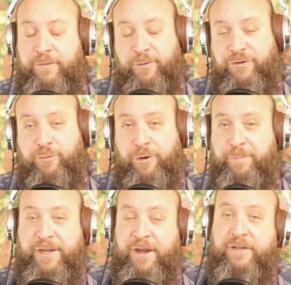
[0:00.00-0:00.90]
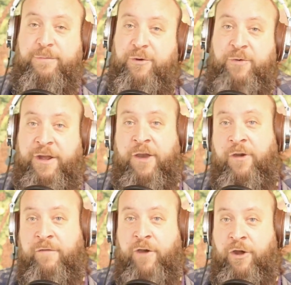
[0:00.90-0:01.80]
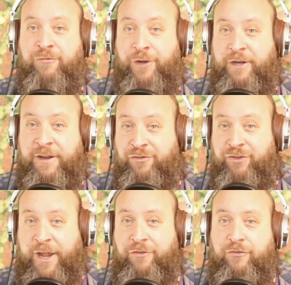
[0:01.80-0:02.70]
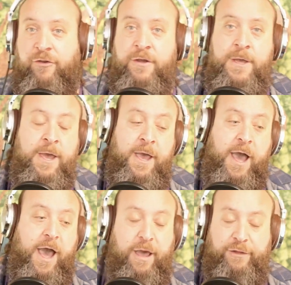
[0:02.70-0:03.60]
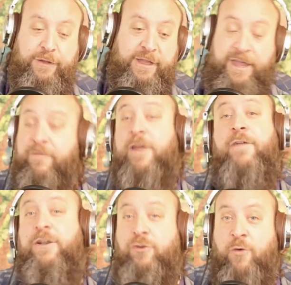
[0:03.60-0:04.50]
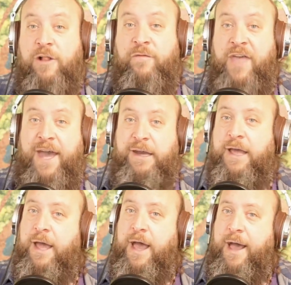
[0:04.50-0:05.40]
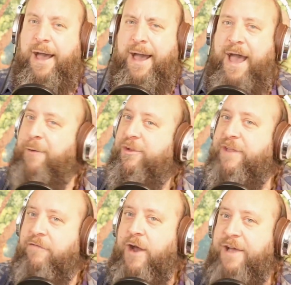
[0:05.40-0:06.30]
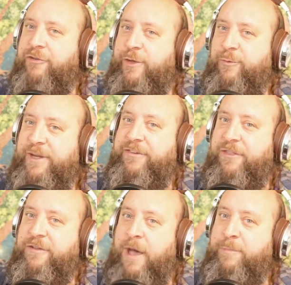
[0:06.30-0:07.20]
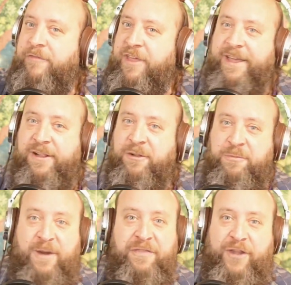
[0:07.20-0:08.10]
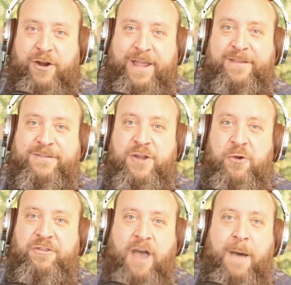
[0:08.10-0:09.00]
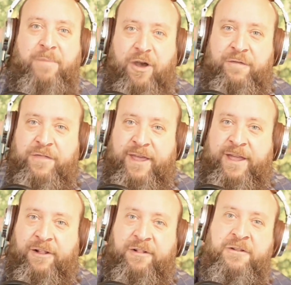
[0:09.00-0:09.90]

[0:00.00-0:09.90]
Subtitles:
which would be nice, but right now I have 100 and change, even if I do all of that, I will never actually reach the top of the hill, right? There is no top of the hill.